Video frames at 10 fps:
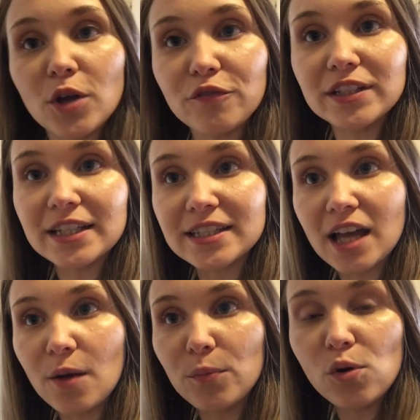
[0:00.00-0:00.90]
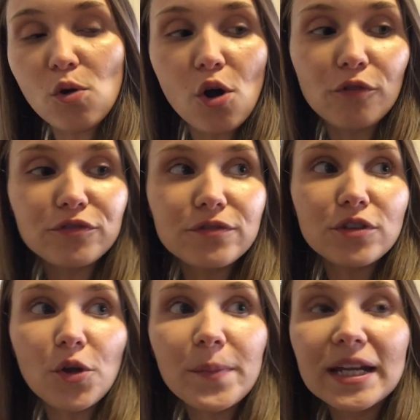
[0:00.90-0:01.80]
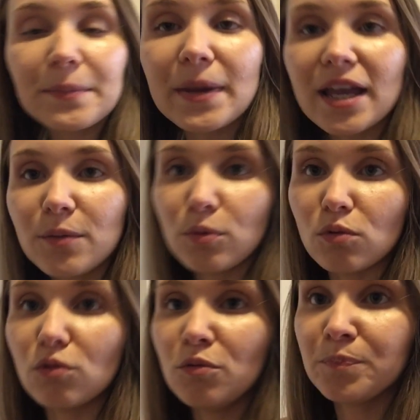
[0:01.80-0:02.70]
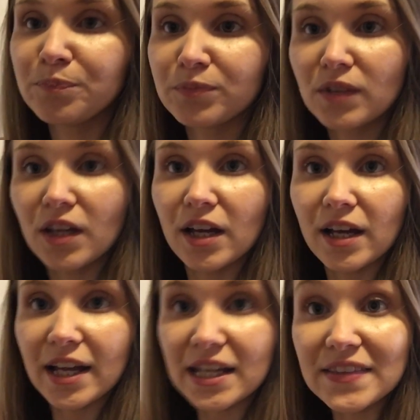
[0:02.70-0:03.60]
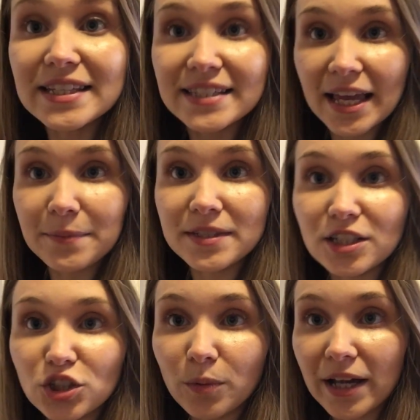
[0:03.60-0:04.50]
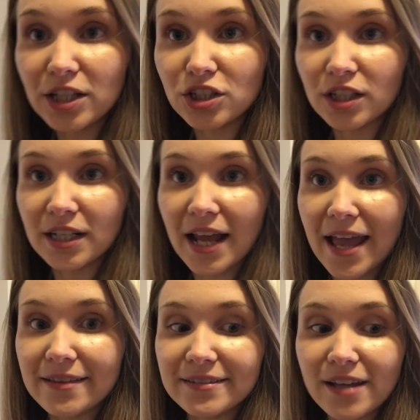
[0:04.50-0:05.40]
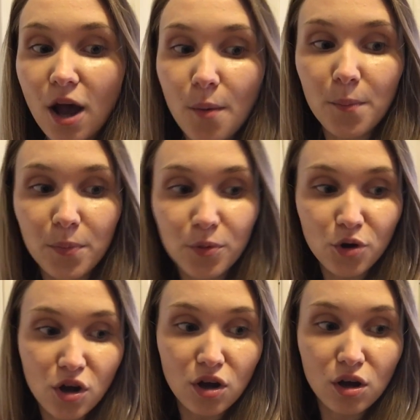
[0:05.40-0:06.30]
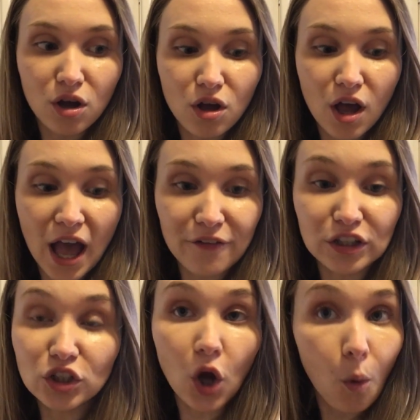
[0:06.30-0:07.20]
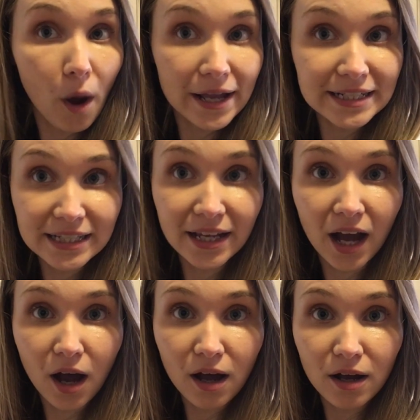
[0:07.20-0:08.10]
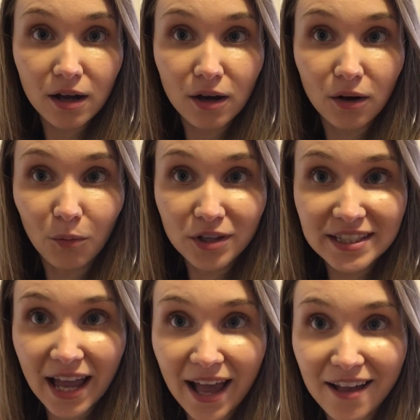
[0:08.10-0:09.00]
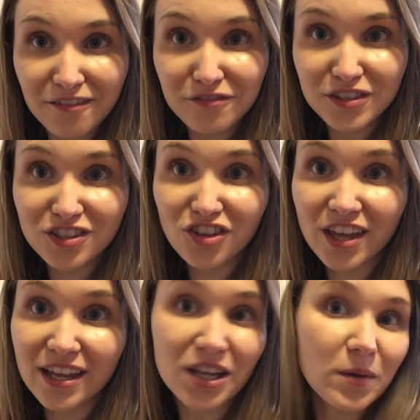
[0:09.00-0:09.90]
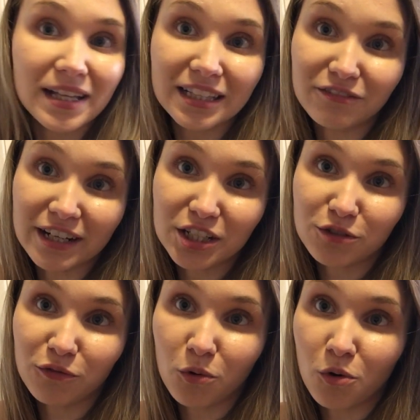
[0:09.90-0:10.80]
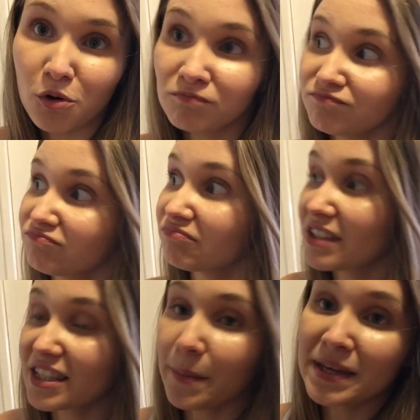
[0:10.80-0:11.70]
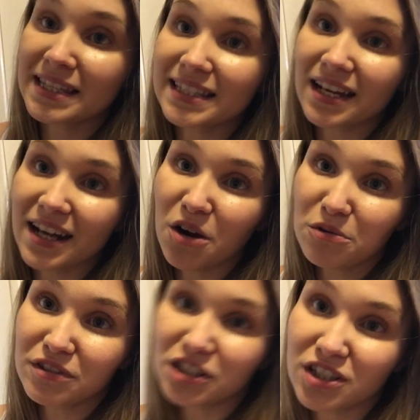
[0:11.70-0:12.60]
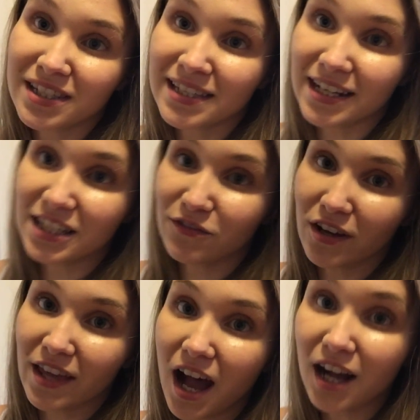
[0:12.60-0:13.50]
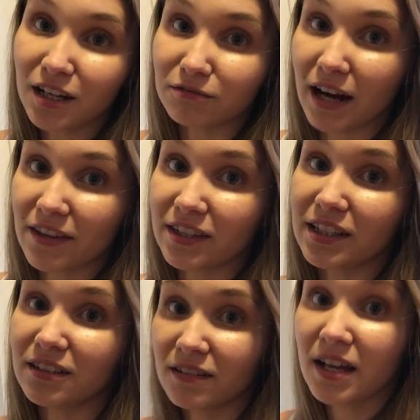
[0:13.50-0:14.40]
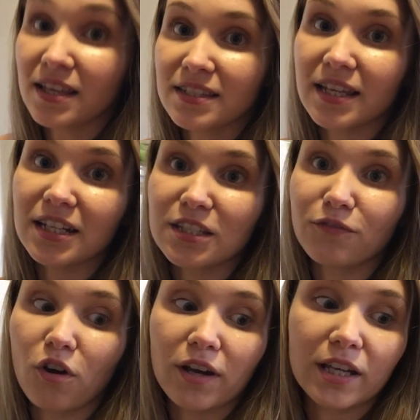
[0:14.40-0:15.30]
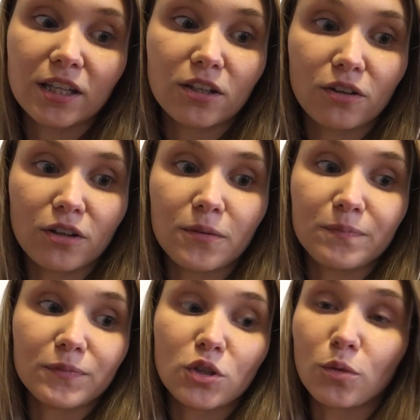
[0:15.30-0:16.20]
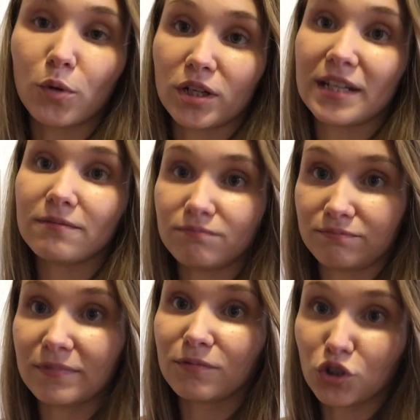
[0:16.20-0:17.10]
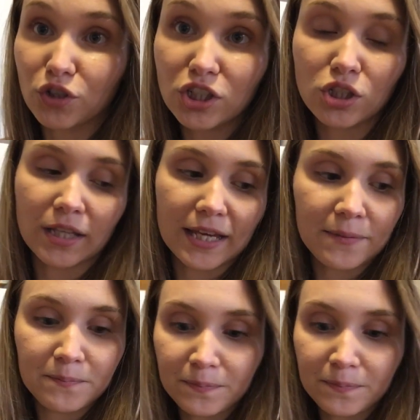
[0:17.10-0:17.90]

Perfect example of so many people in this same situation end up having no idea what to have, so they quickly reach for something that's unhealthy just to satisfy the hunger rather than satisfying, you know, your body nutritionally.